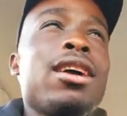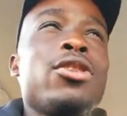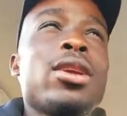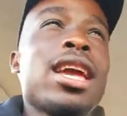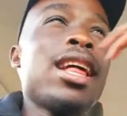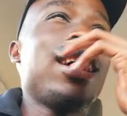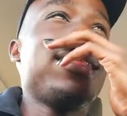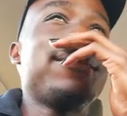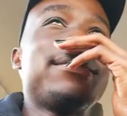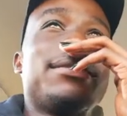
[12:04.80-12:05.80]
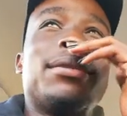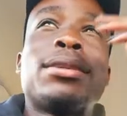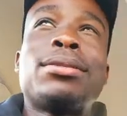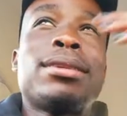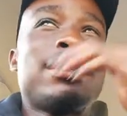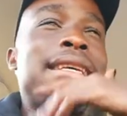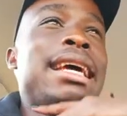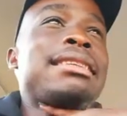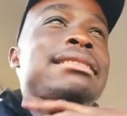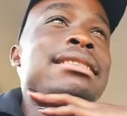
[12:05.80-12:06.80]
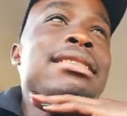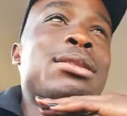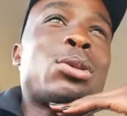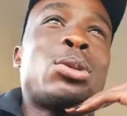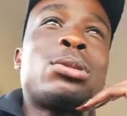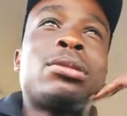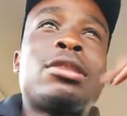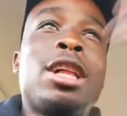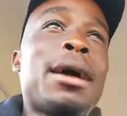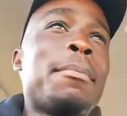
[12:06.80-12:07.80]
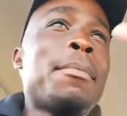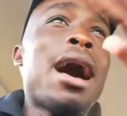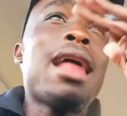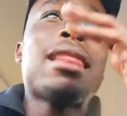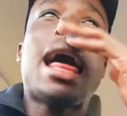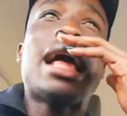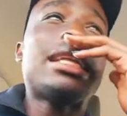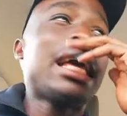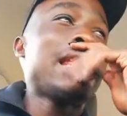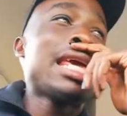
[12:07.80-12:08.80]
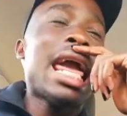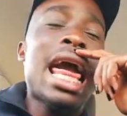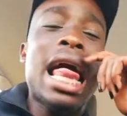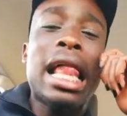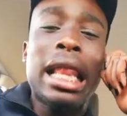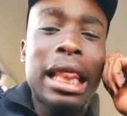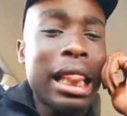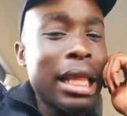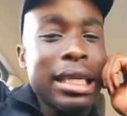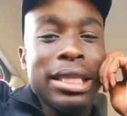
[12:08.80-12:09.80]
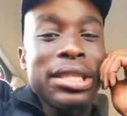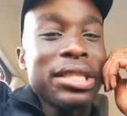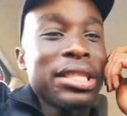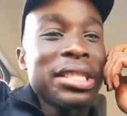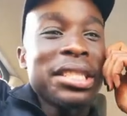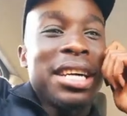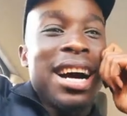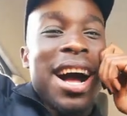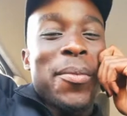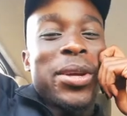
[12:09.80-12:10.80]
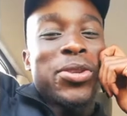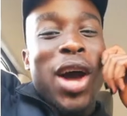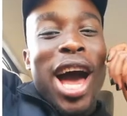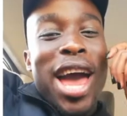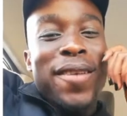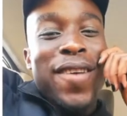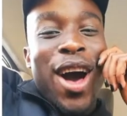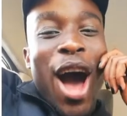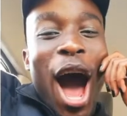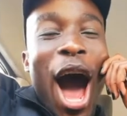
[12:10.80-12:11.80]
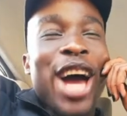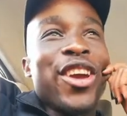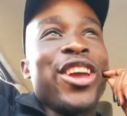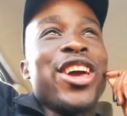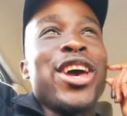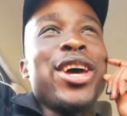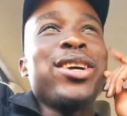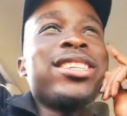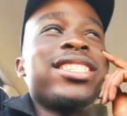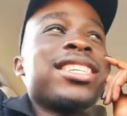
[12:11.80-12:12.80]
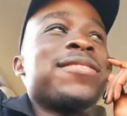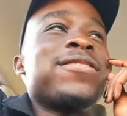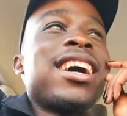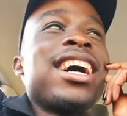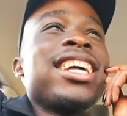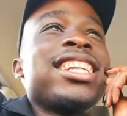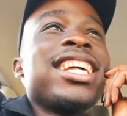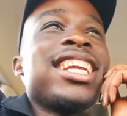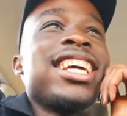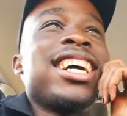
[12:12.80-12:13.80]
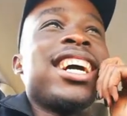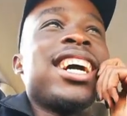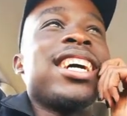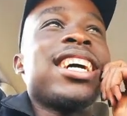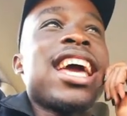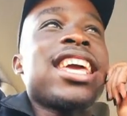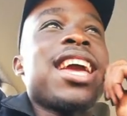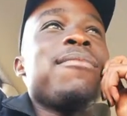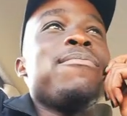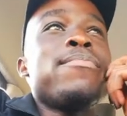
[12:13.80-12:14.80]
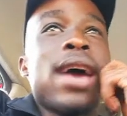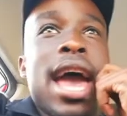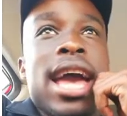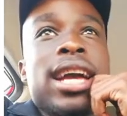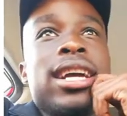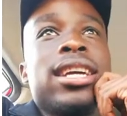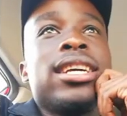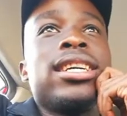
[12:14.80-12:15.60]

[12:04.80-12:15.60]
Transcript: Your girl got into the taxi. Call my mother. Like, girl, I'm a driver, you know. Okay, fine. Then, yeah, I came back.